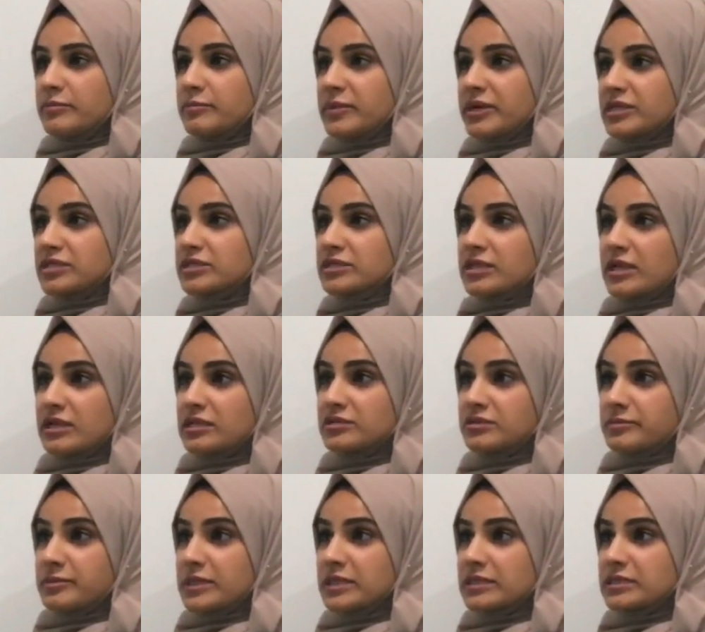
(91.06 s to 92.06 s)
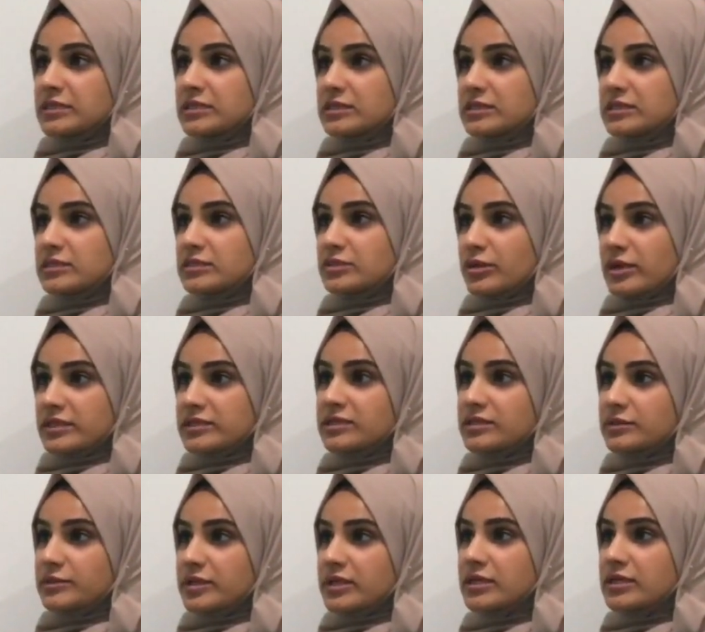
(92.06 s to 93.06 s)
patient eligibility
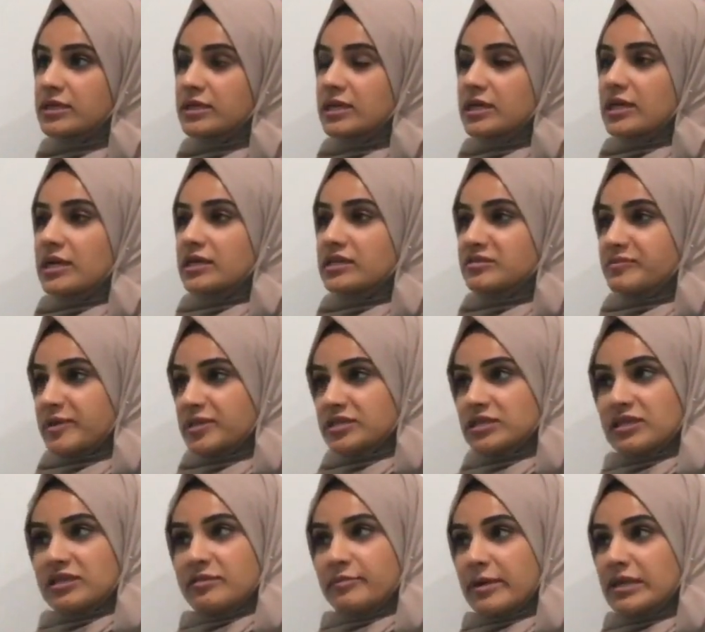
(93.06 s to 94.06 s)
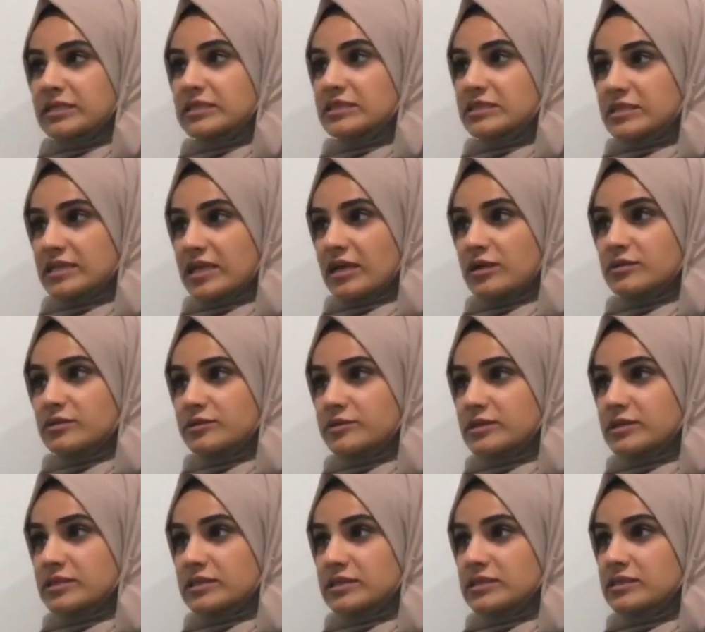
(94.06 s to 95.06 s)
criteria, especially the medicines counter
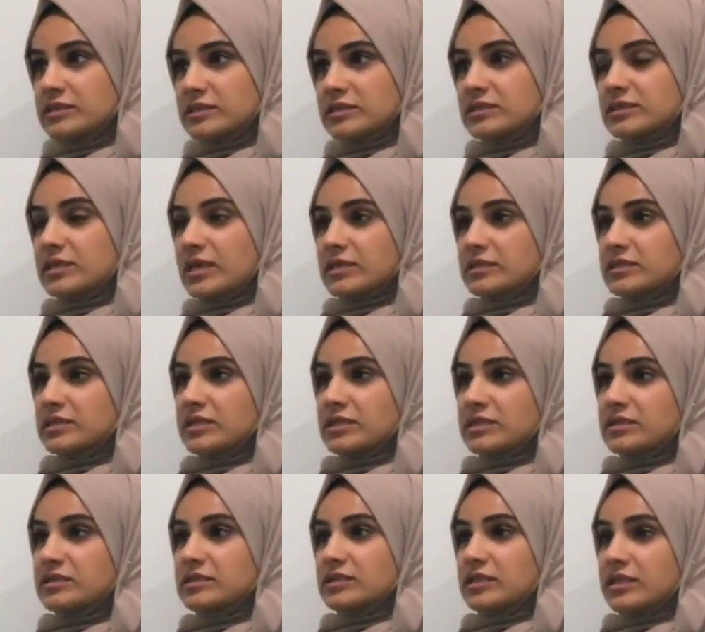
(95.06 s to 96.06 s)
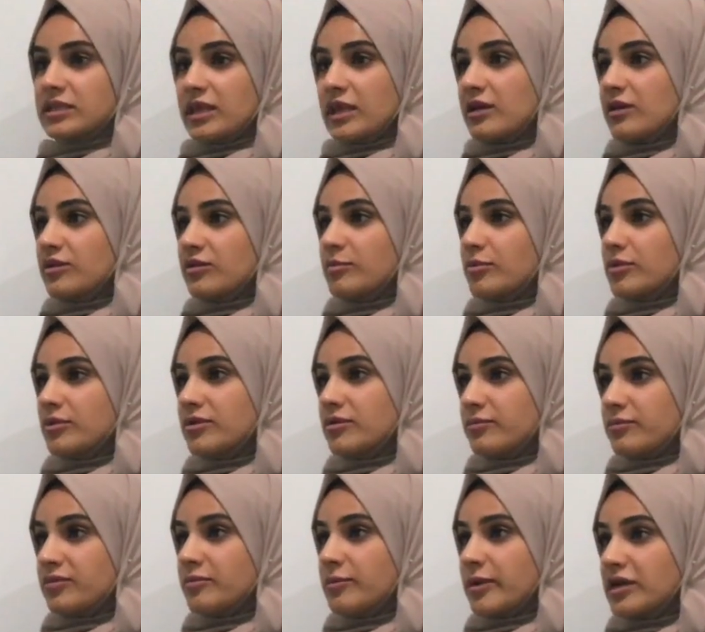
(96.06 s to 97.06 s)
assistants, as they are
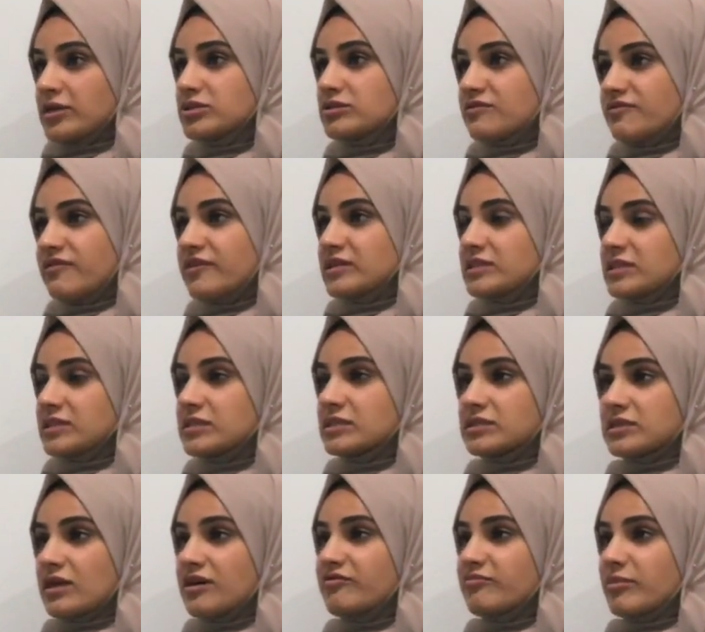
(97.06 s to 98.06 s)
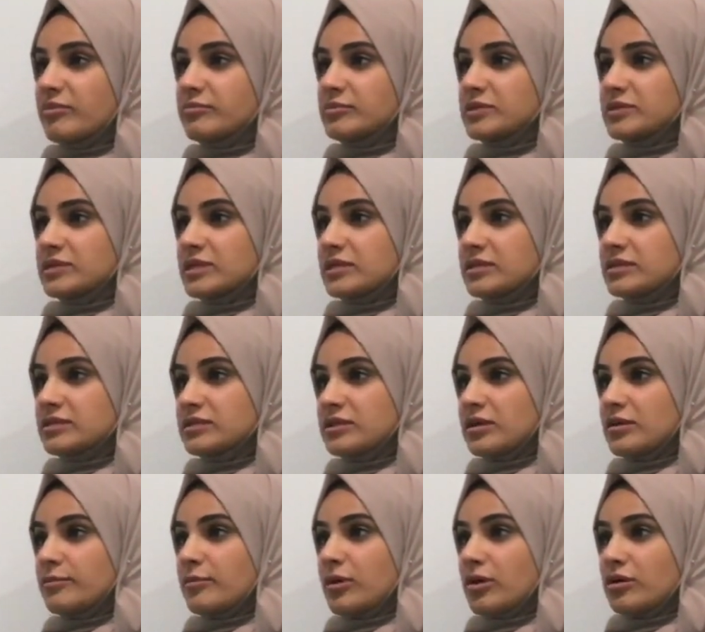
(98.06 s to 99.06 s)
the patient-facing staff members and
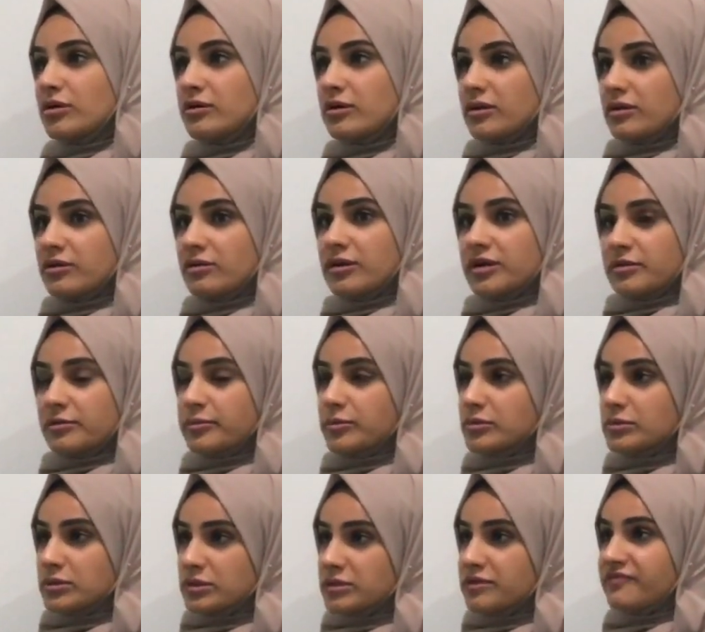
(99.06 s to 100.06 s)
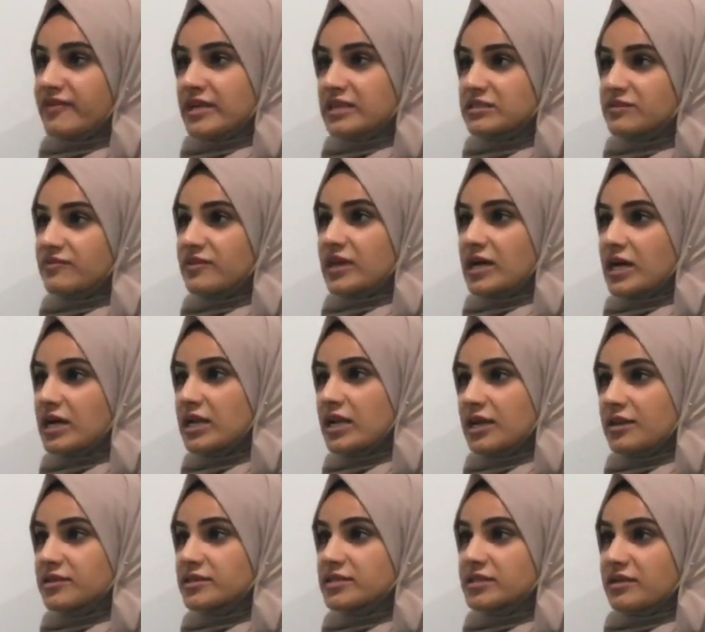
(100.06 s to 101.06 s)
are able to effectively
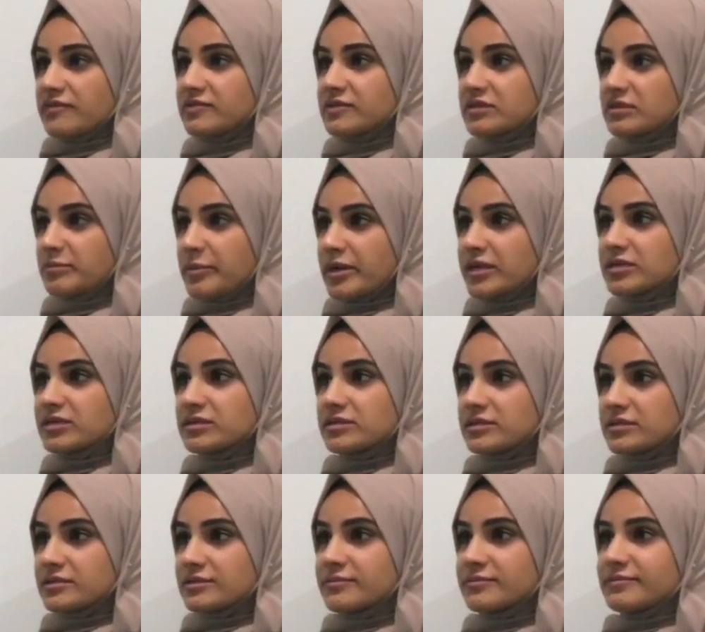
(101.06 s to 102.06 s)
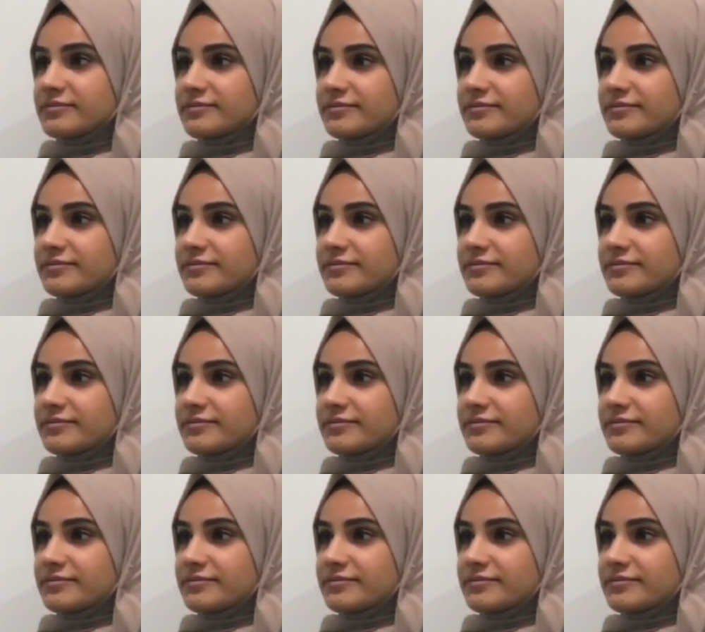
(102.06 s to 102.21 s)
highlight the service to patients.